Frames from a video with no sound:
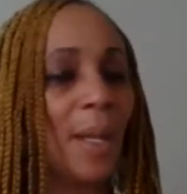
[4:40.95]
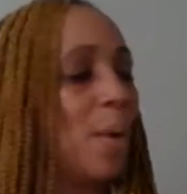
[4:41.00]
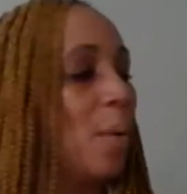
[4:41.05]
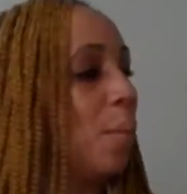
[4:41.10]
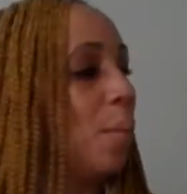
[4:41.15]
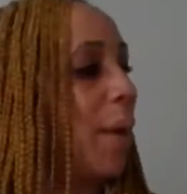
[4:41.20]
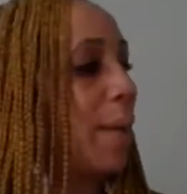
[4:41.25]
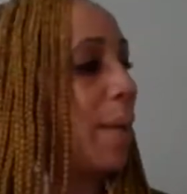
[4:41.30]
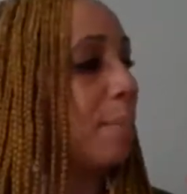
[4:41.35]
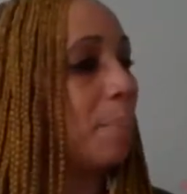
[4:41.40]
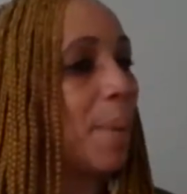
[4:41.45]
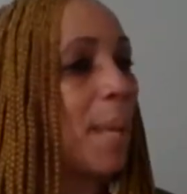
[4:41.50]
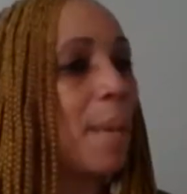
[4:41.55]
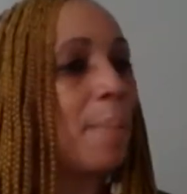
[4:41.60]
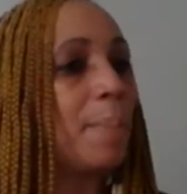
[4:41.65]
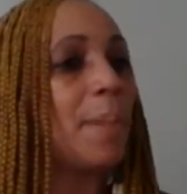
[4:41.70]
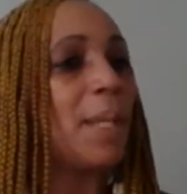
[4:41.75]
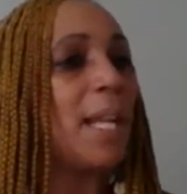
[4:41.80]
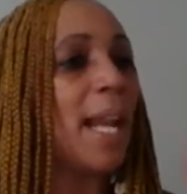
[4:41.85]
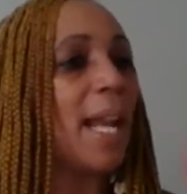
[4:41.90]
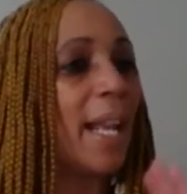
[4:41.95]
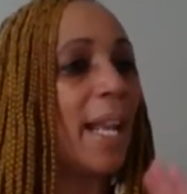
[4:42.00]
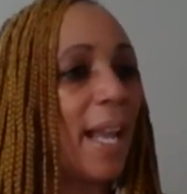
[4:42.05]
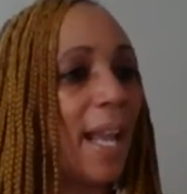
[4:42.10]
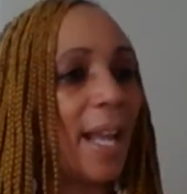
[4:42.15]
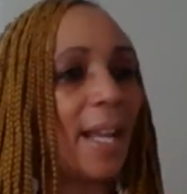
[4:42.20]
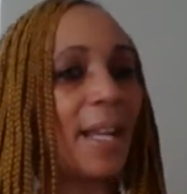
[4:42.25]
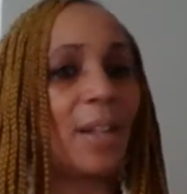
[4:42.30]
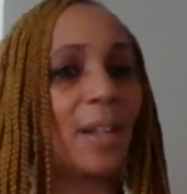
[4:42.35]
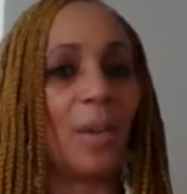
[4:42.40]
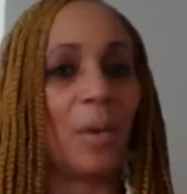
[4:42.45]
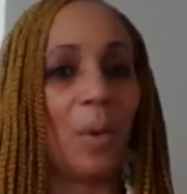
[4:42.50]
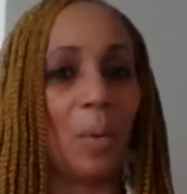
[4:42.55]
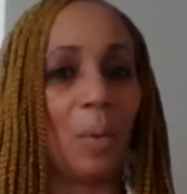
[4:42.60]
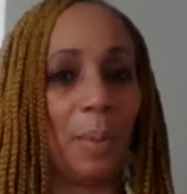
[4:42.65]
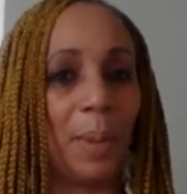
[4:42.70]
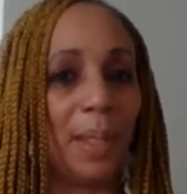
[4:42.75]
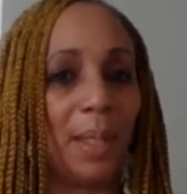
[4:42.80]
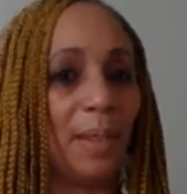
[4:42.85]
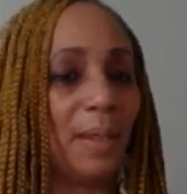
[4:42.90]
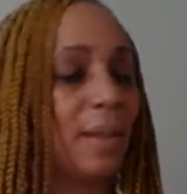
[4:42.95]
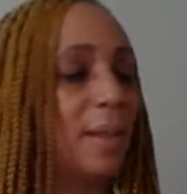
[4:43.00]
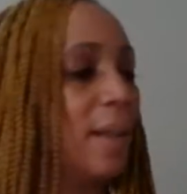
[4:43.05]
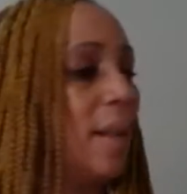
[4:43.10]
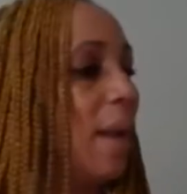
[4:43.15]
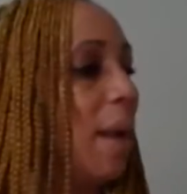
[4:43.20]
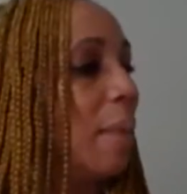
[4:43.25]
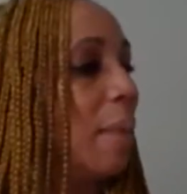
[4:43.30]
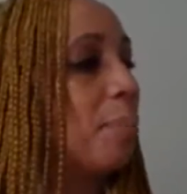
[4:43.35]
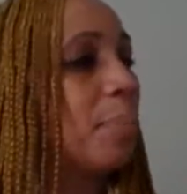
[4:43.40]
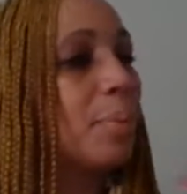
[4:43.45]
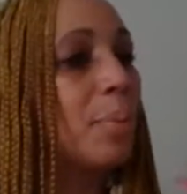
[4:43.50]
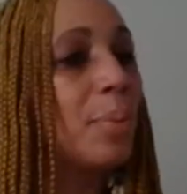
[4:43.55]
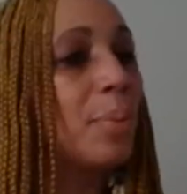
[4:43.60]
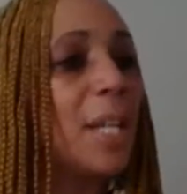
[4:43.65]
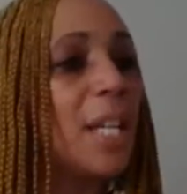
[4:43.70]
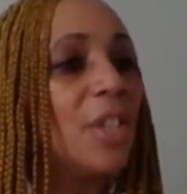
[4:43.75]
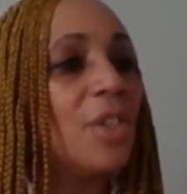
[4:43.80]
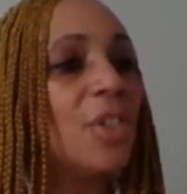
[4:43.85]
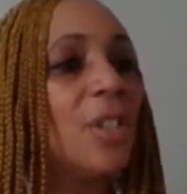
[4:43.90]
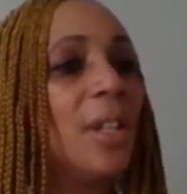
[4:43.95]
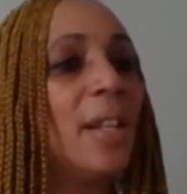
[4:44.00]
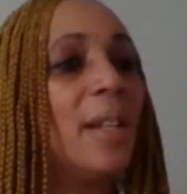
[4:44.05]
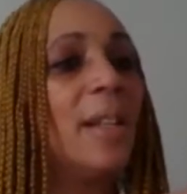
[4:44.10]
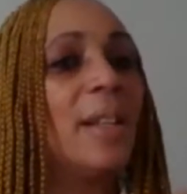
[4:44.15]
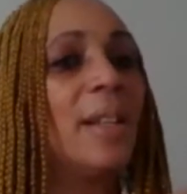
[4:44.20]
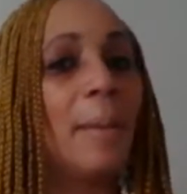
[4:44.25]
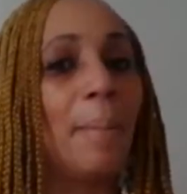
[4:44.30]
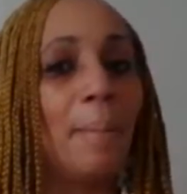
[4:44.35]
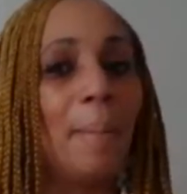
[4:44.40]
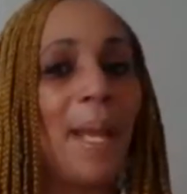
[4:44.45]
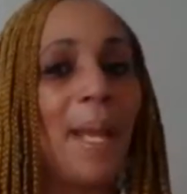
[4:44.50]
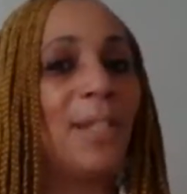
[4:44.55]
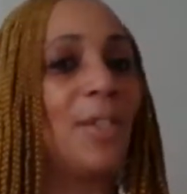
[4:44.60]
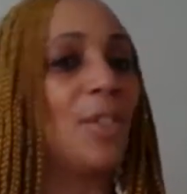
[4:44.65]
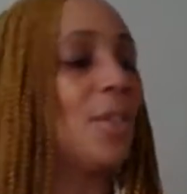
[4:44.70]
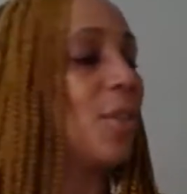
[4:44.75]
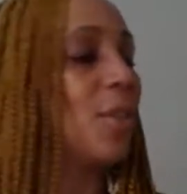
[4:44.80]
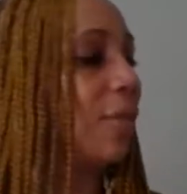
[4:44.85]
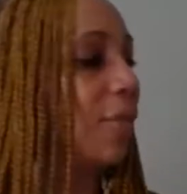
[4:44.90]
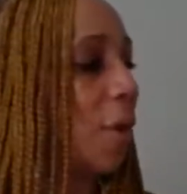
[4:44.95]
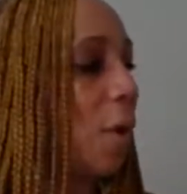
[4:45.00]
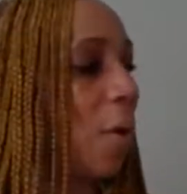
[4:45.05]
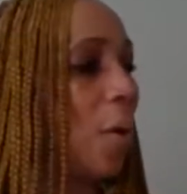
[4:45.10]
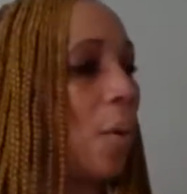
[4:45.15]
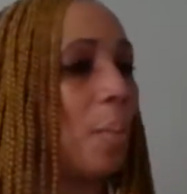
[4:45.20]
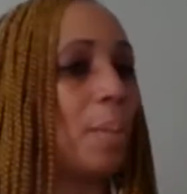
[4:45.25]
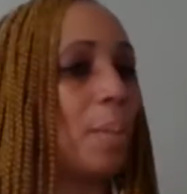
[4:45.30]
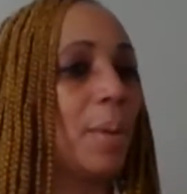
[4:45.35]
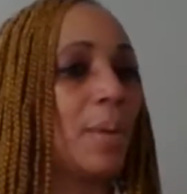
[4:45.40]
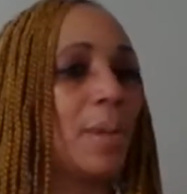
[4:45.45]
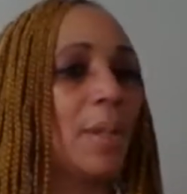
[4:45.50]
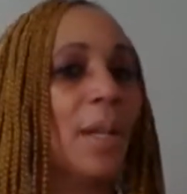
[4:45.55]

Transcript: when people like Kenneth Copeland preaching the message of hope,